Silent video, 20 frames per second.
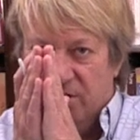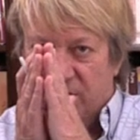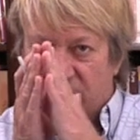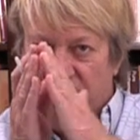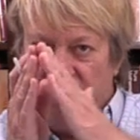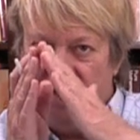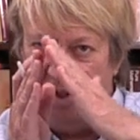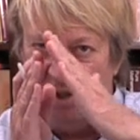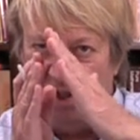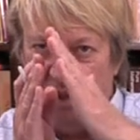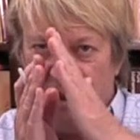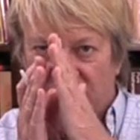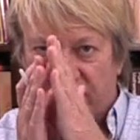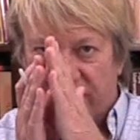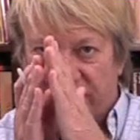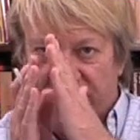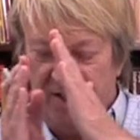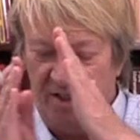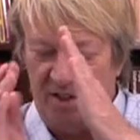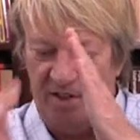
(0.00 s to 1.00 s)
to the
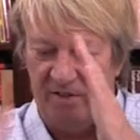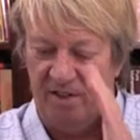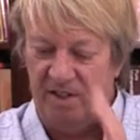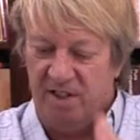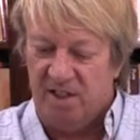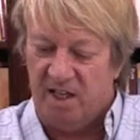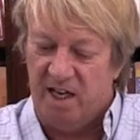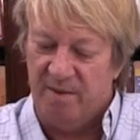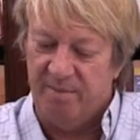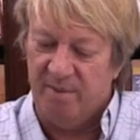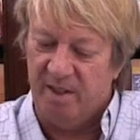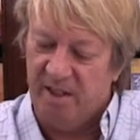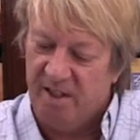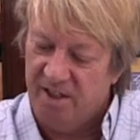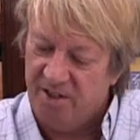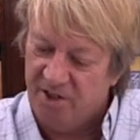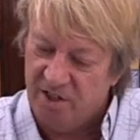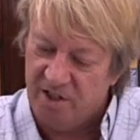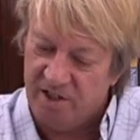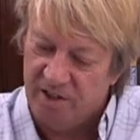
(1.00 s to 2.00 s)
surface of a
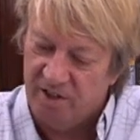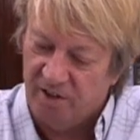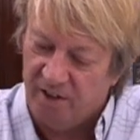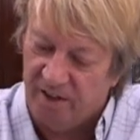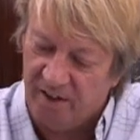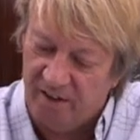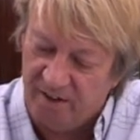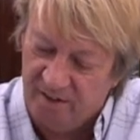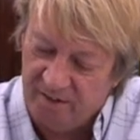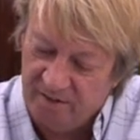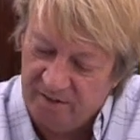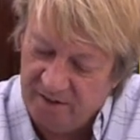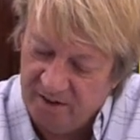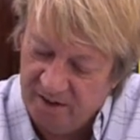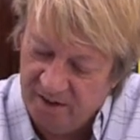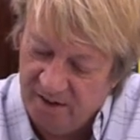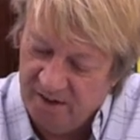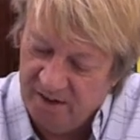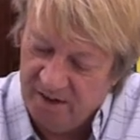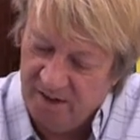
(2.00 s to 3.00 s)
diamond, let's just look at it,
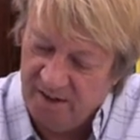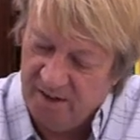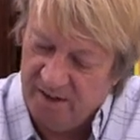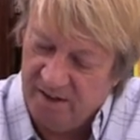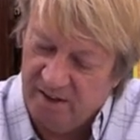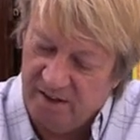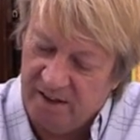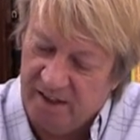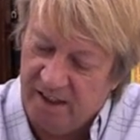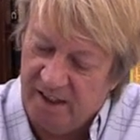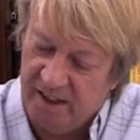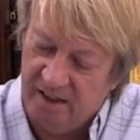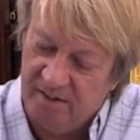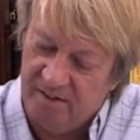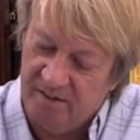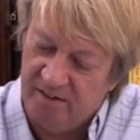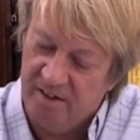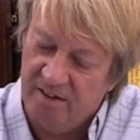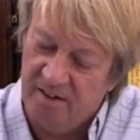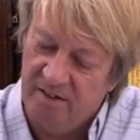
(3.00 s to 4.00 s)
okay,
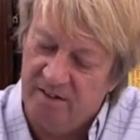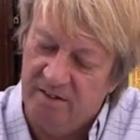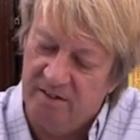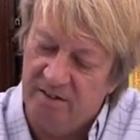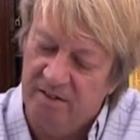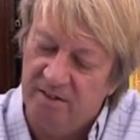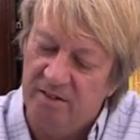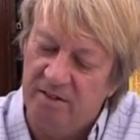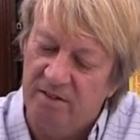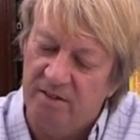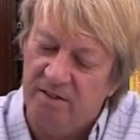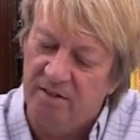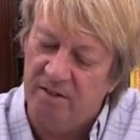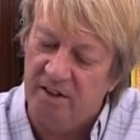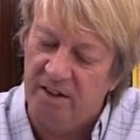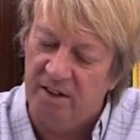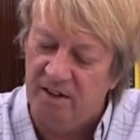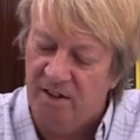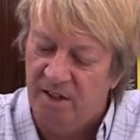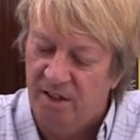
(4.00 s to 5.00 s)

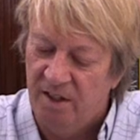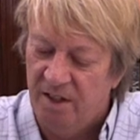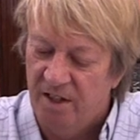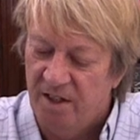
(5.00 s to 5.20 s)
right?